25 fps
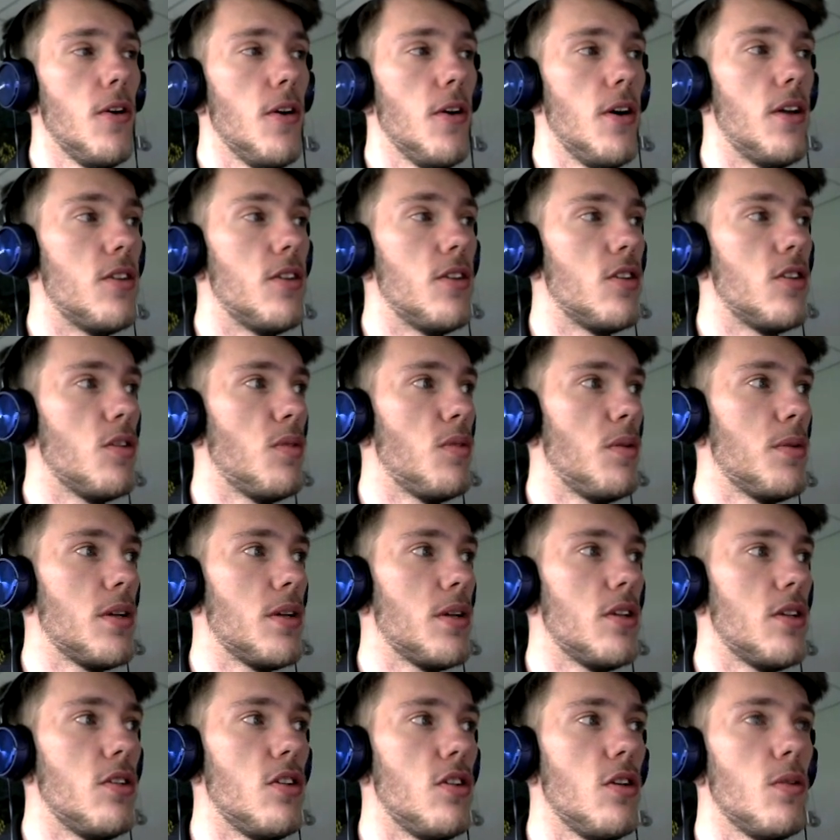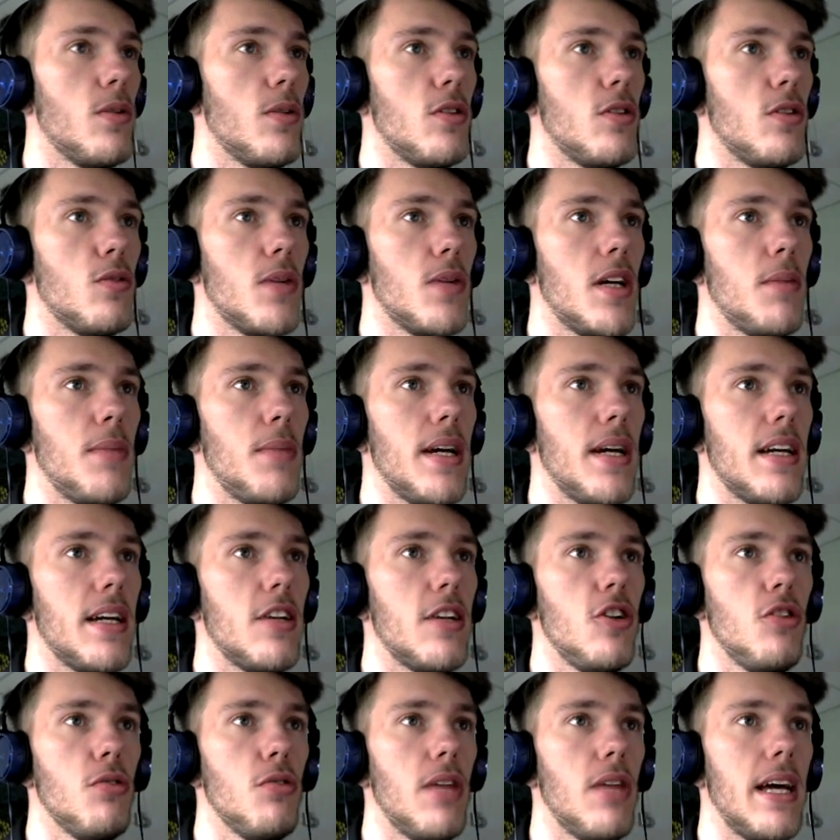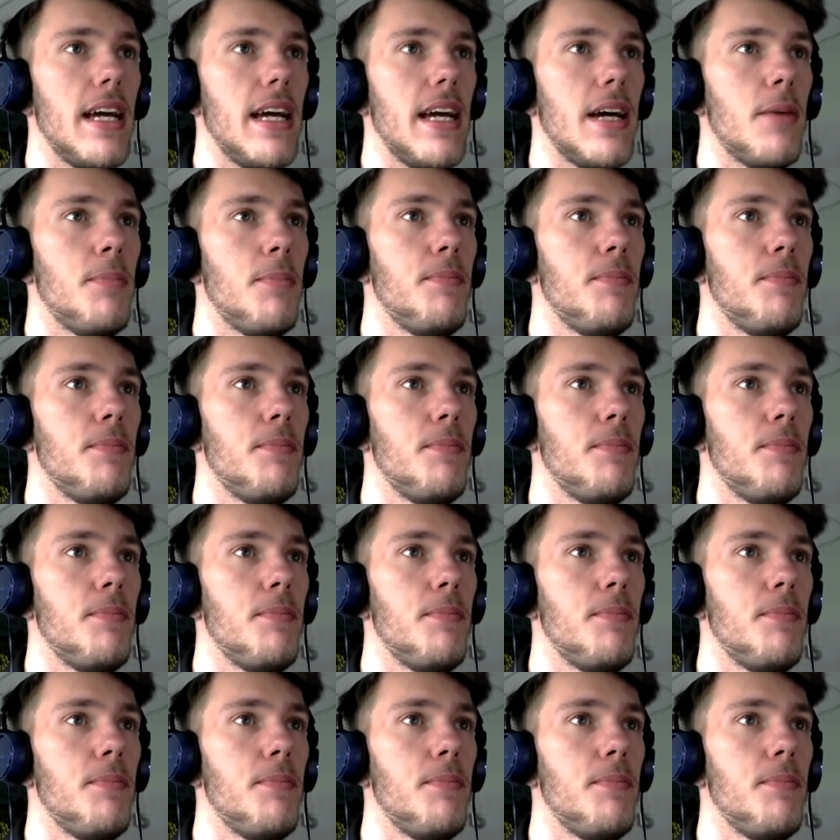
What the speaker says: And so what we can do is we can make a new layer